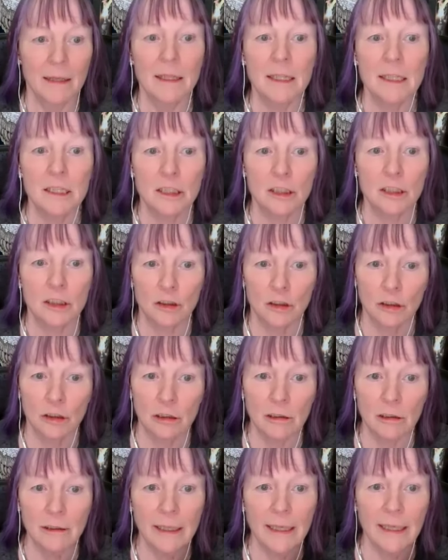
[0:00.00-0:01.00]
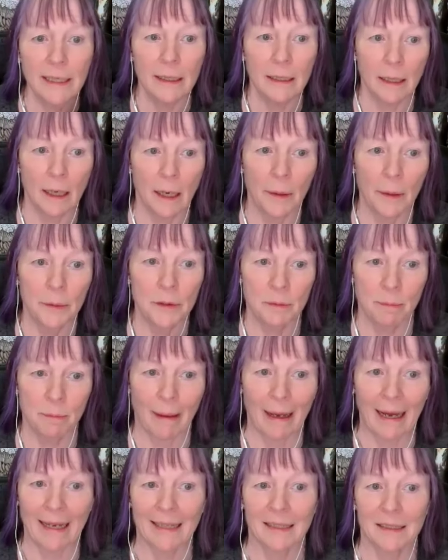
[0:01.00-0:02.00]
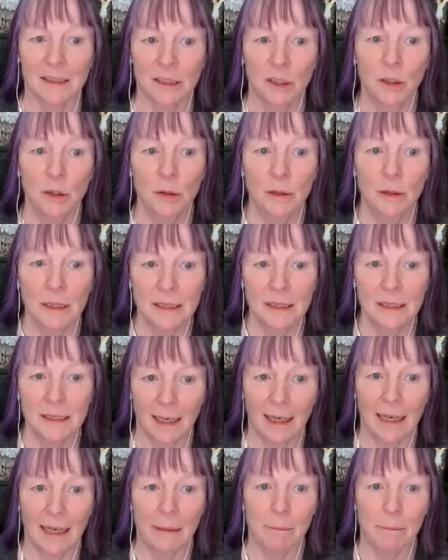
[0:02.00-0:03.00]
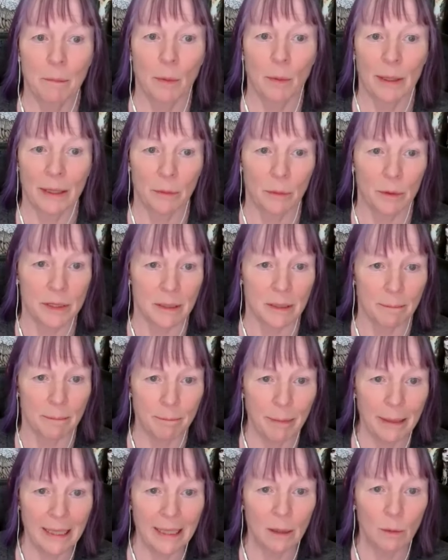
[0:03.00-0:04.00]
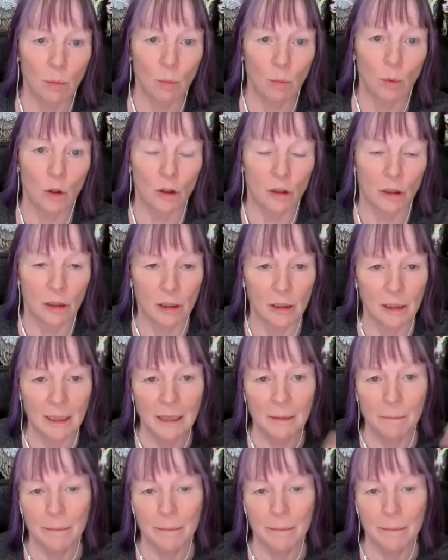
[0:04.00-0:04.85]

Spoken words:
The story goes back to the time when there was a big war